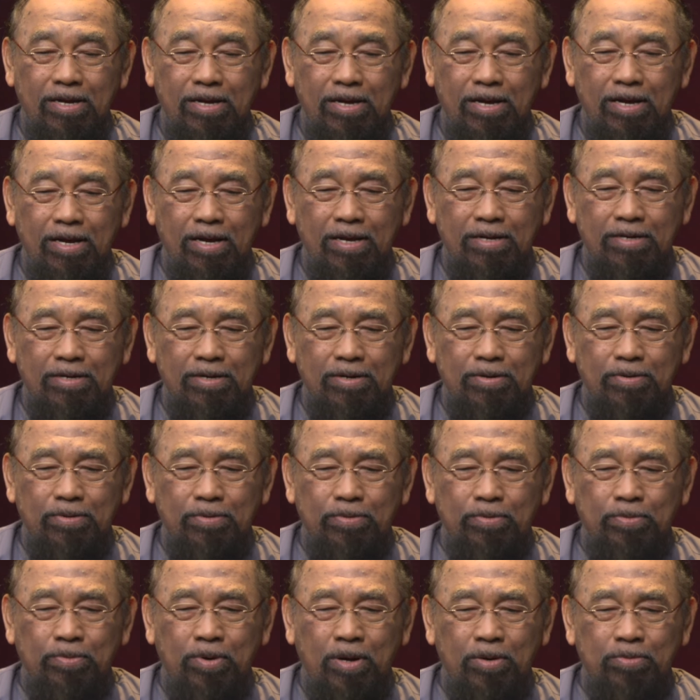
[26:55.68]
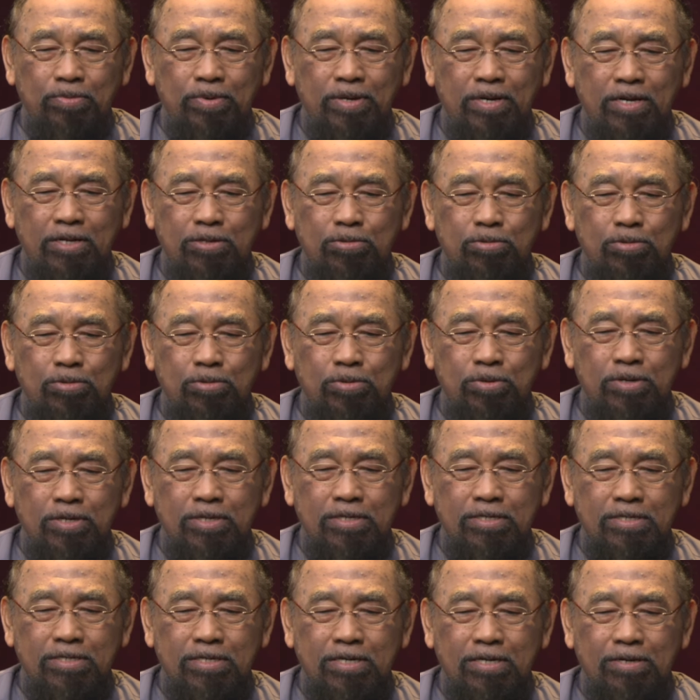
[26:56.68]
And what we need to do
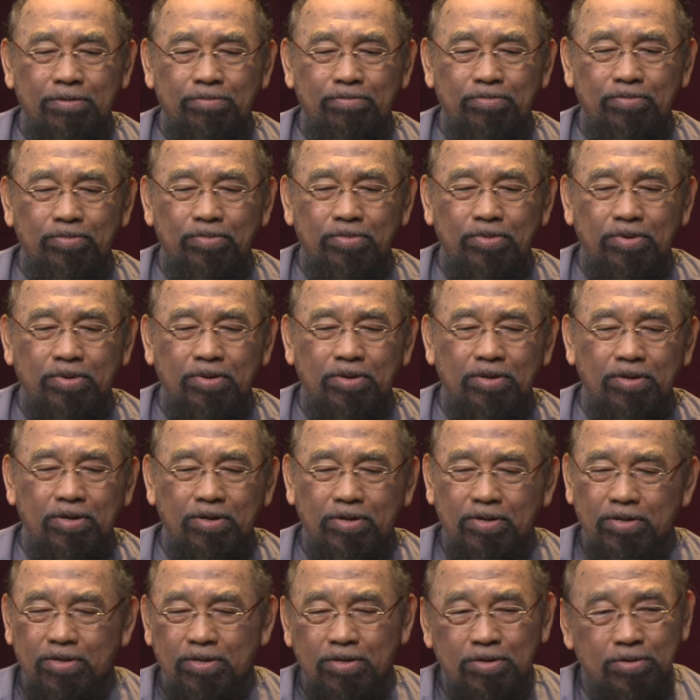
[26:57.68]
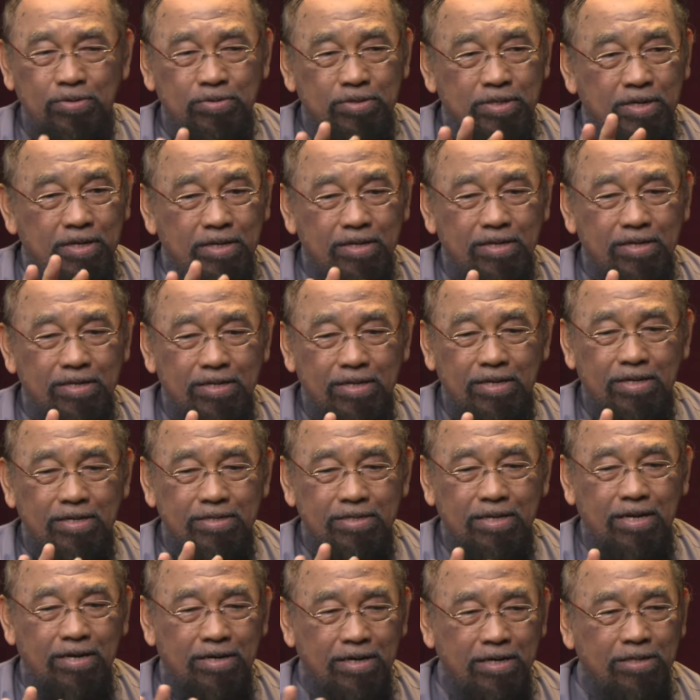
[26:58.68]
is using
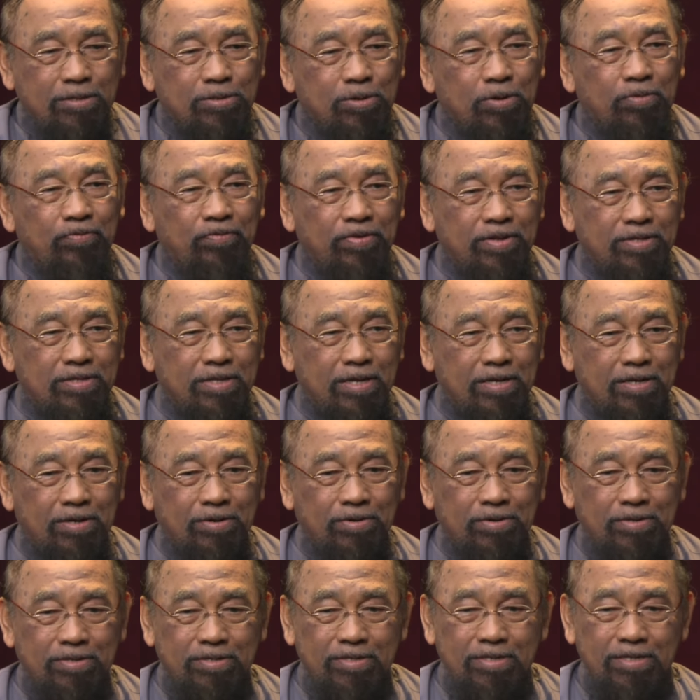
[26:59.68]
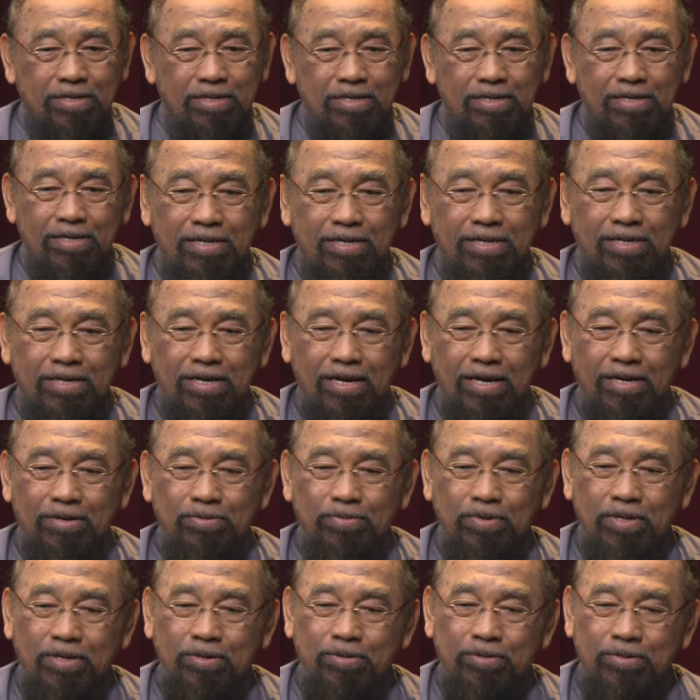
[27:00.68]
the retrofit technology, and
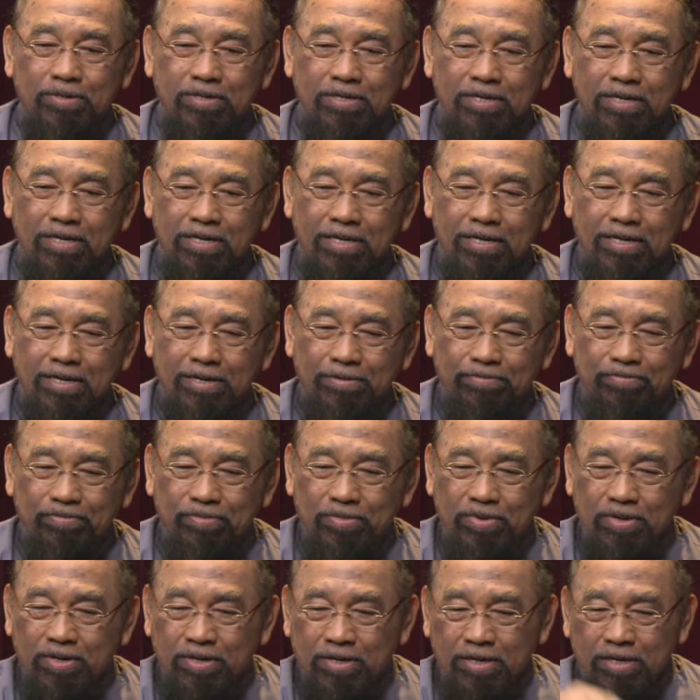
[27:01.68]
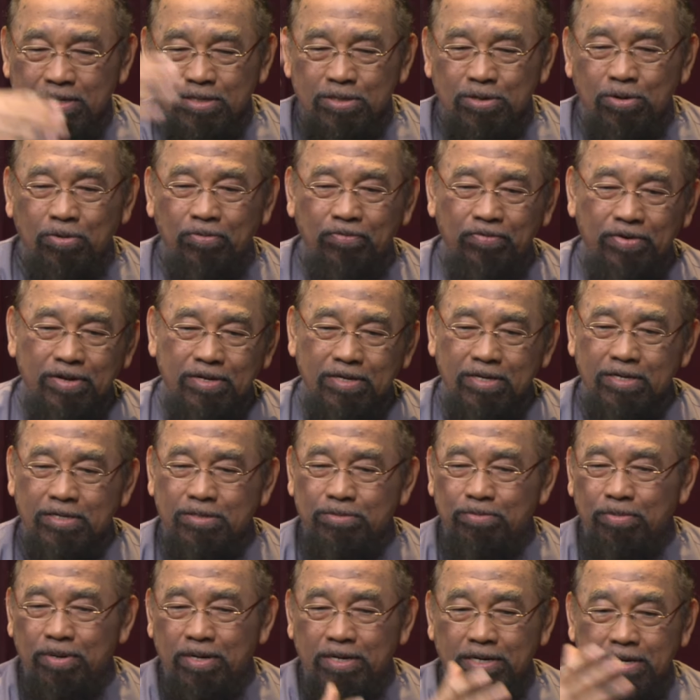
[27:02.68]
we could retrofit this
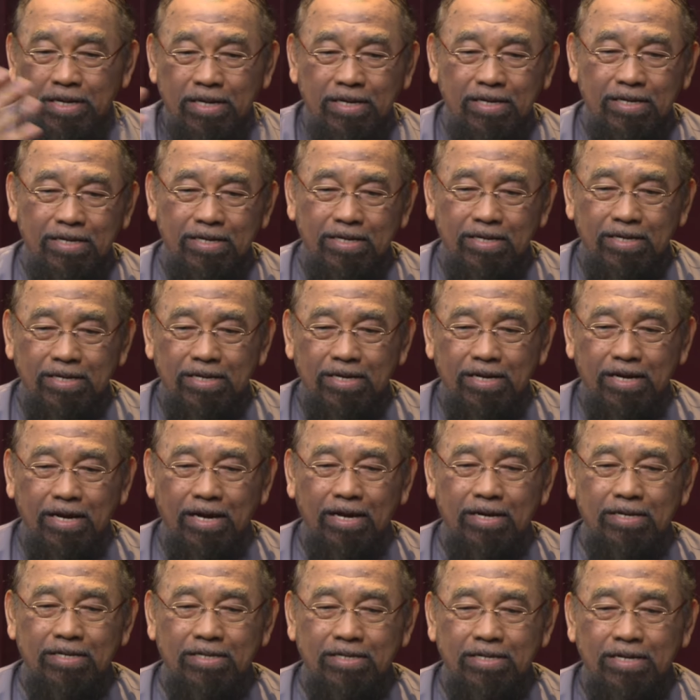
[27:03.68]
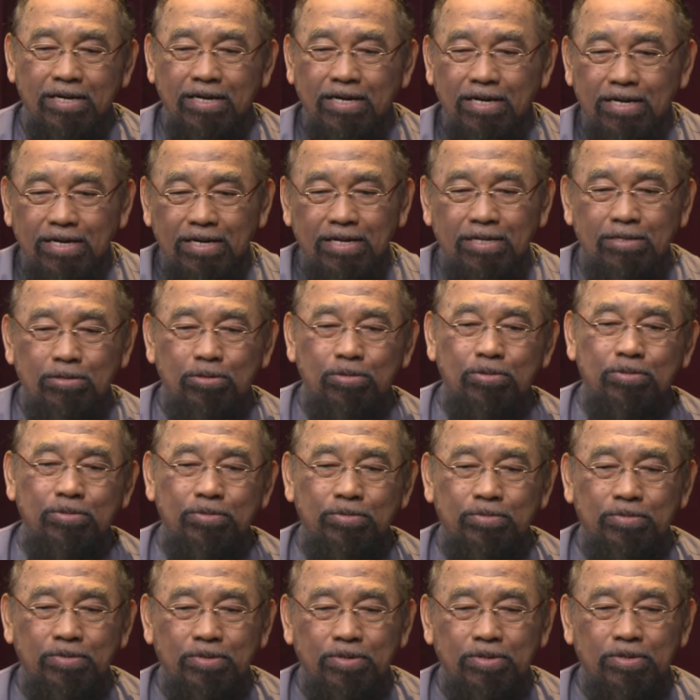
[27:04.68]
building and turn it
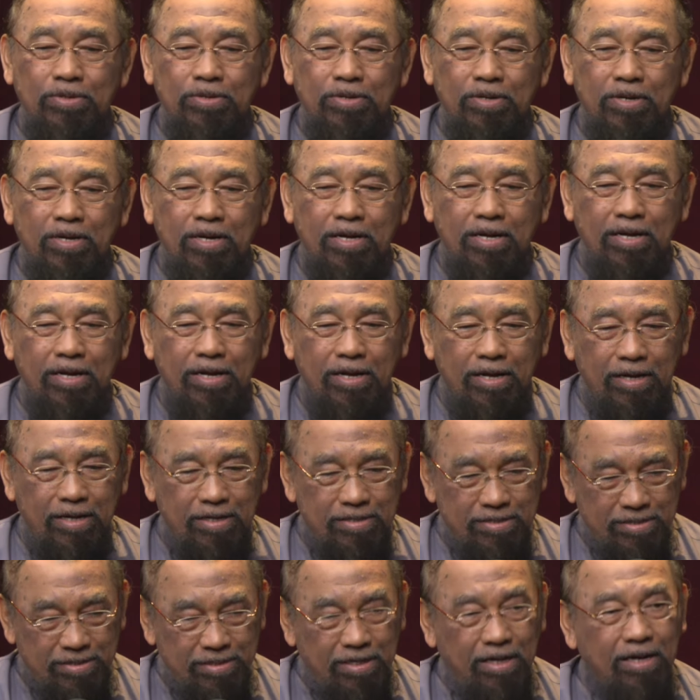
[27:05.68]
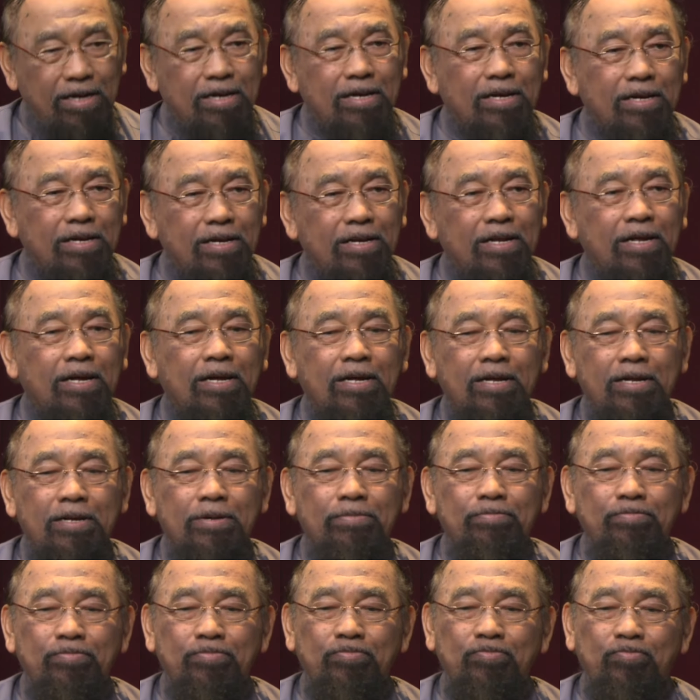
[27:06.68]
into still
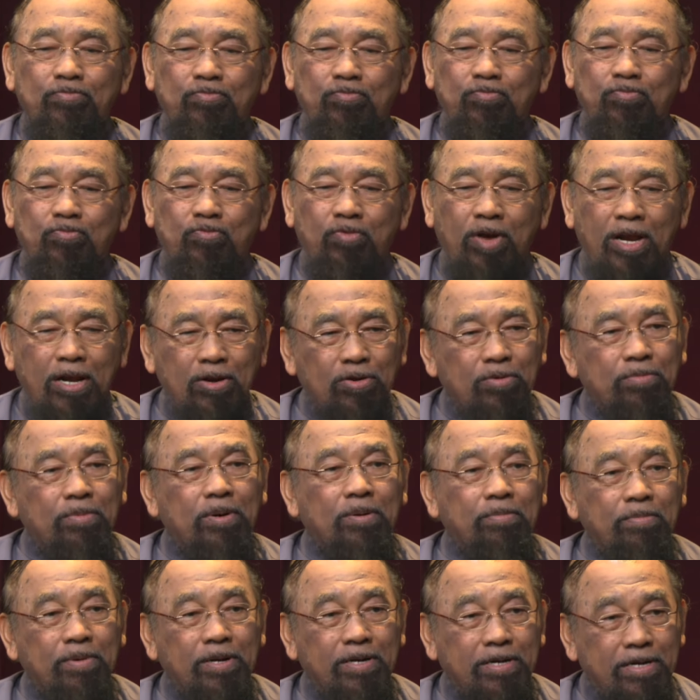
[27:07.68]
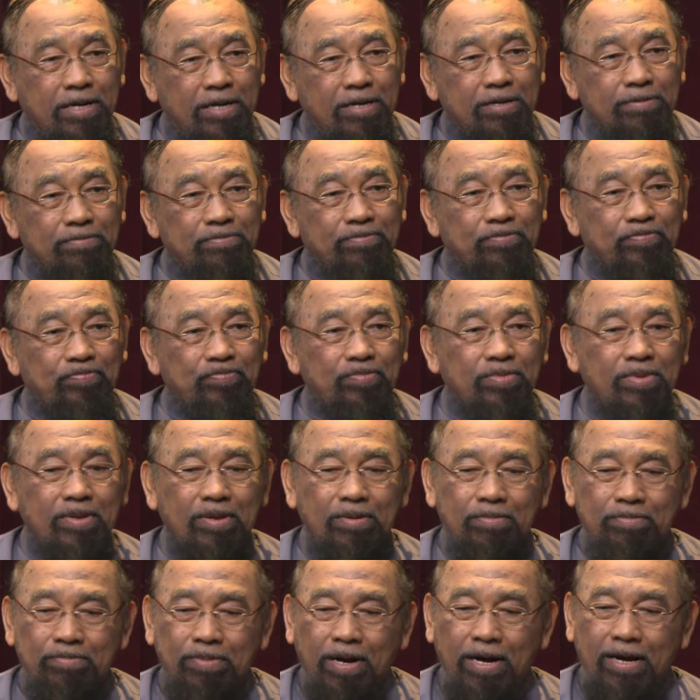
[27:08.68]
valuable building,
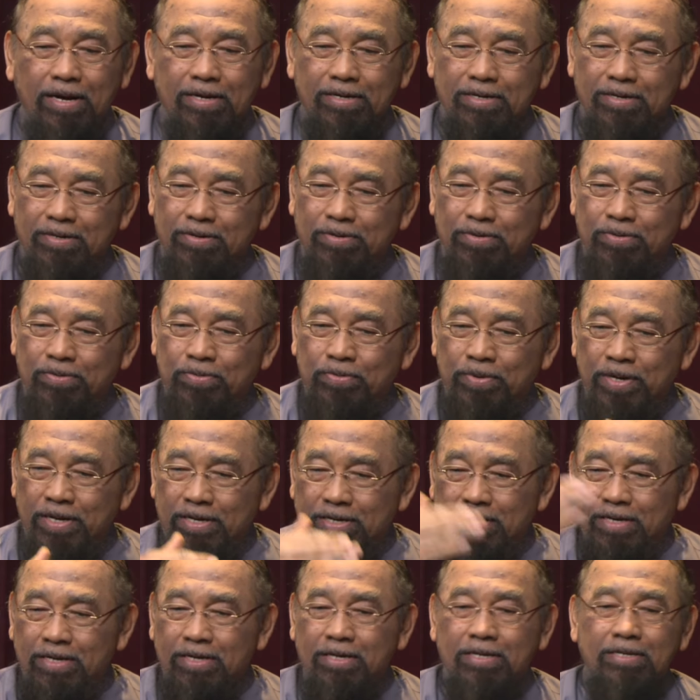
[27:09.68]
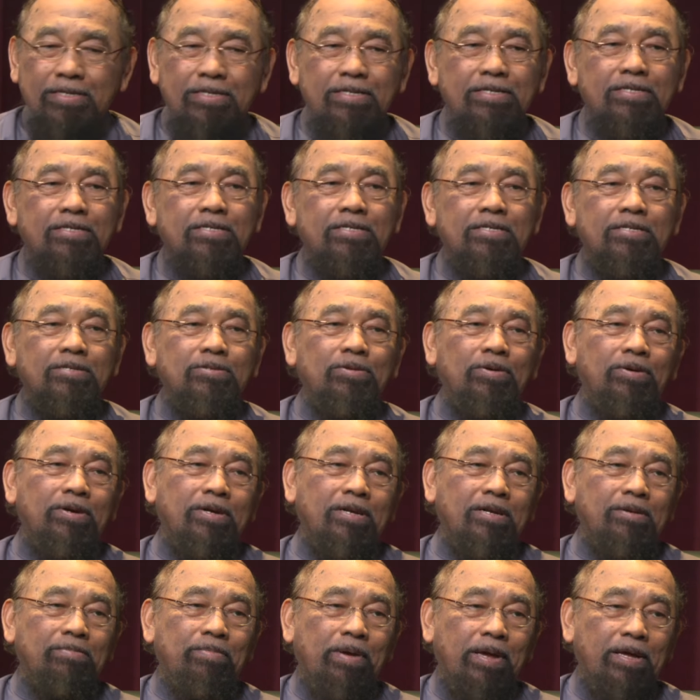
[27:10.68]
but with this
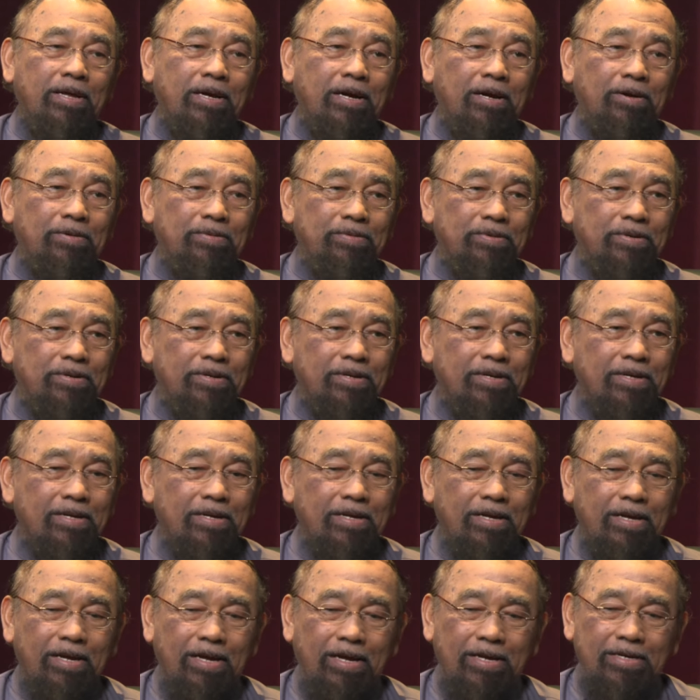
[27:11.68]
historical background. And